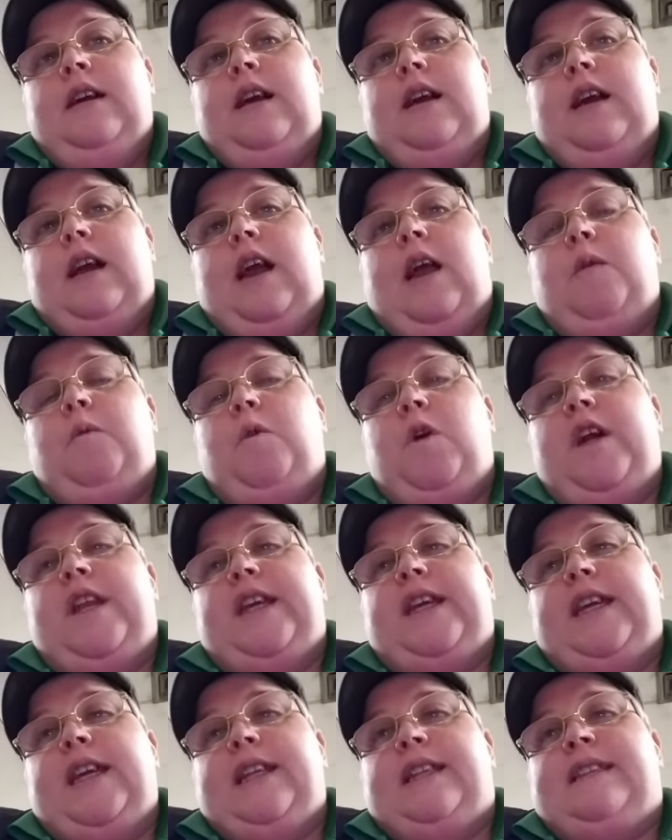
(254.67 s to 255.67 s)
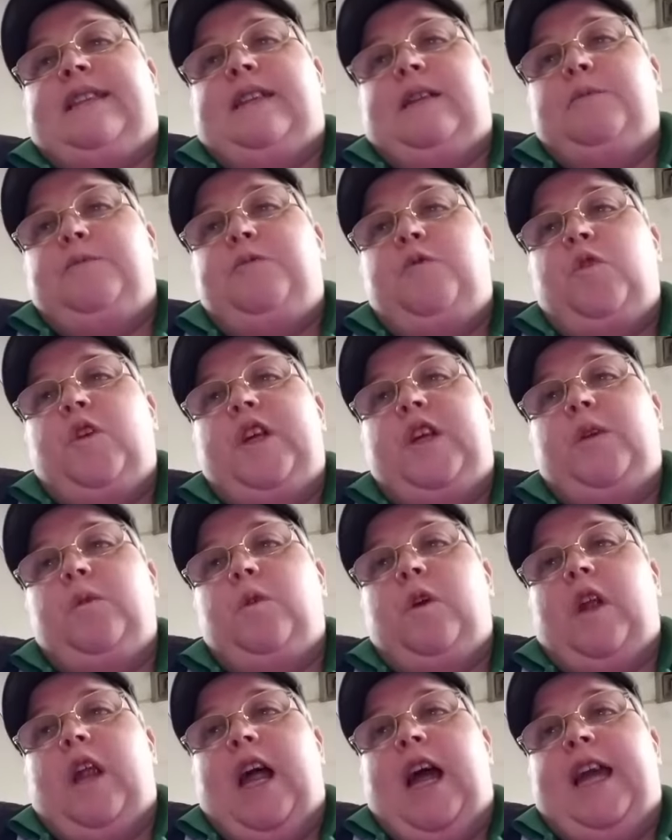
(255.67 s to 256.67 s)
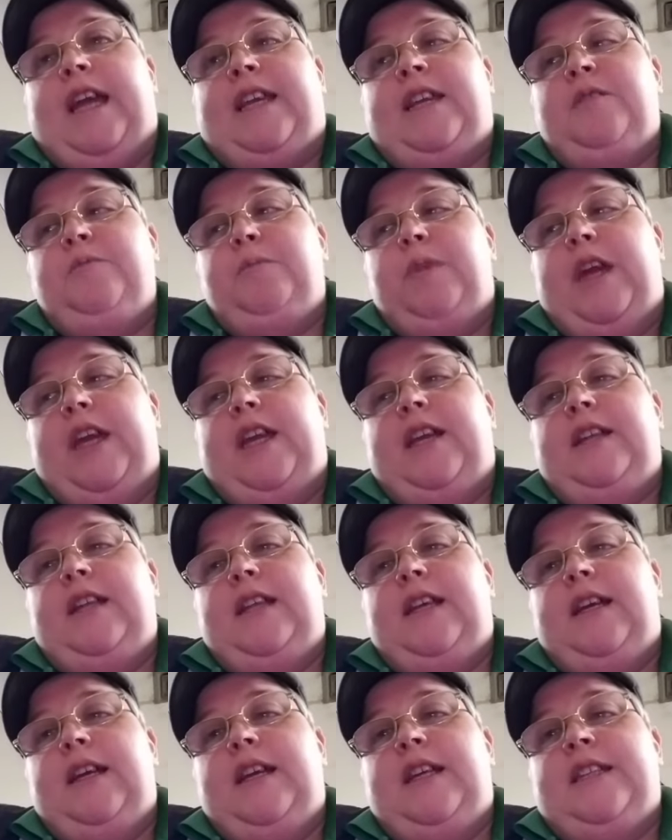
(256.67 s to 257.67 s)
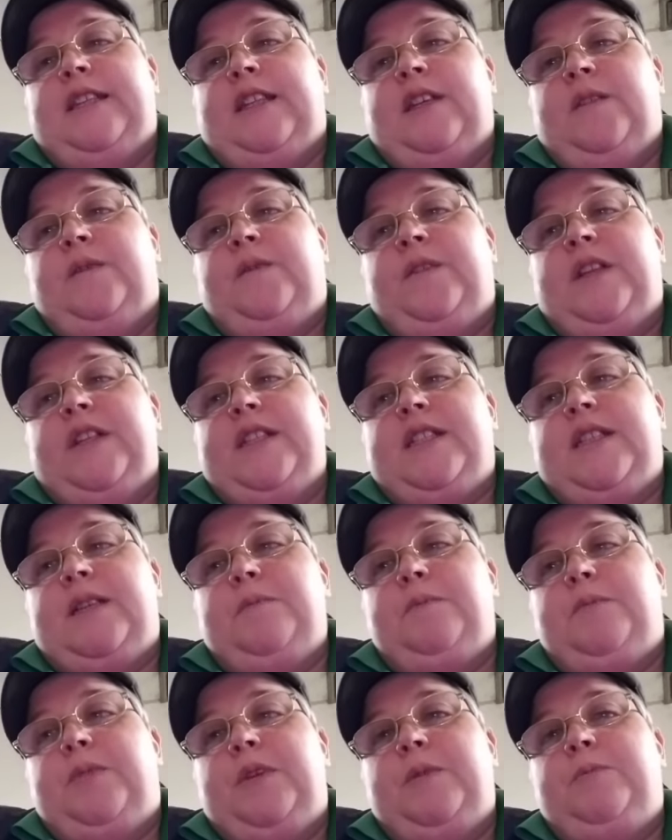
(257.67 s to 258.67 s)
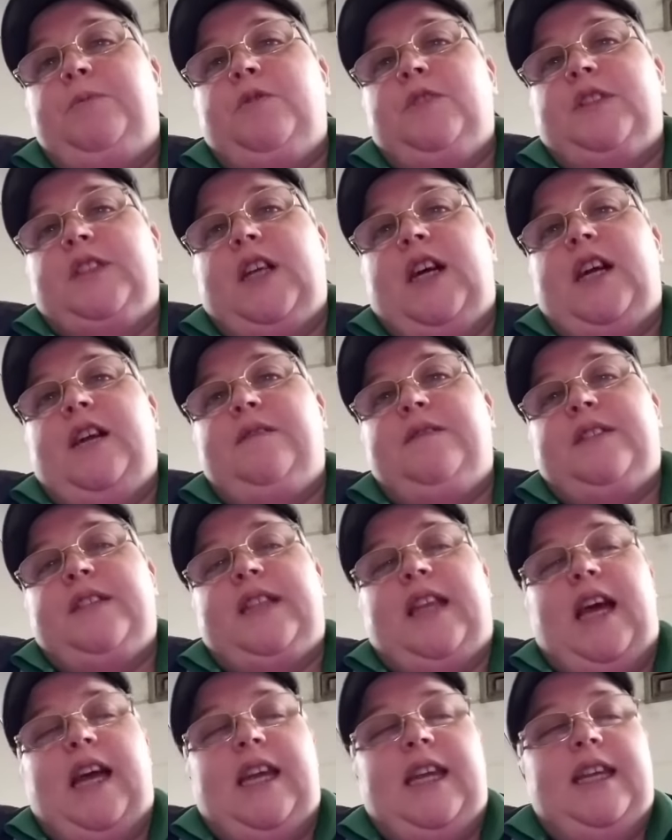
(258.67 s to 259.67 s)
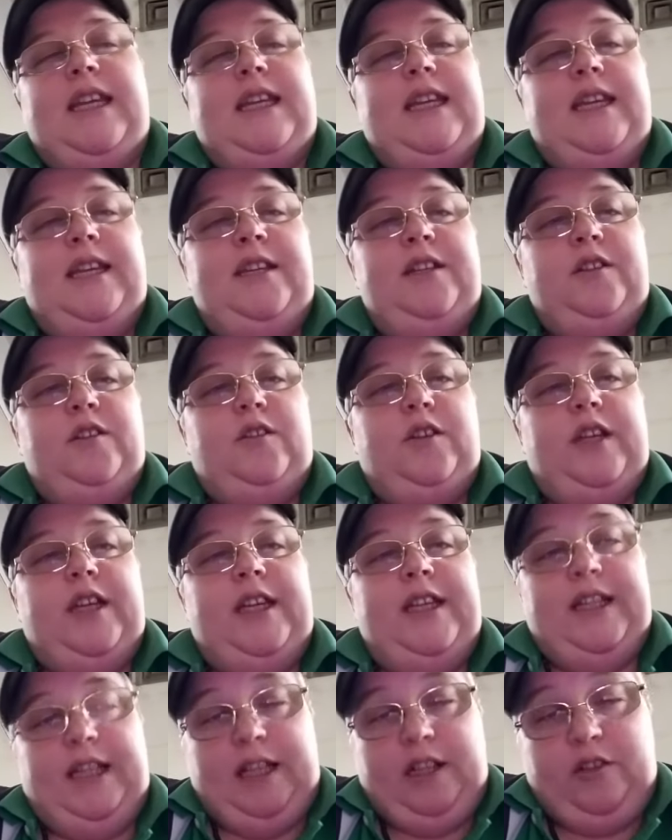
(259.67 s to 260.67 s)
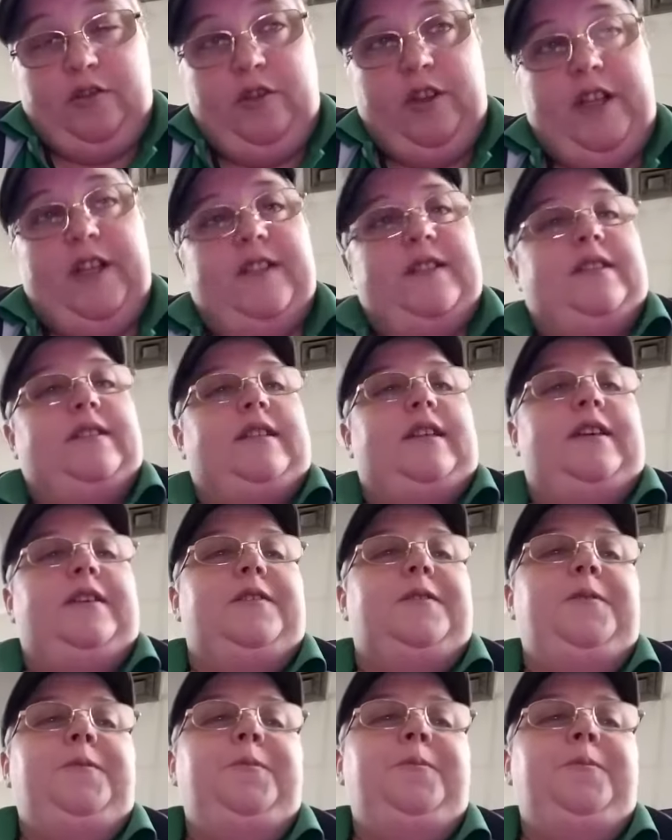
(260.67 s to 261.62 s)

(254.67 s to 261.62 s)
I want to get to the point where I can make a difference in people's lives, and that, you know, in a grand scale.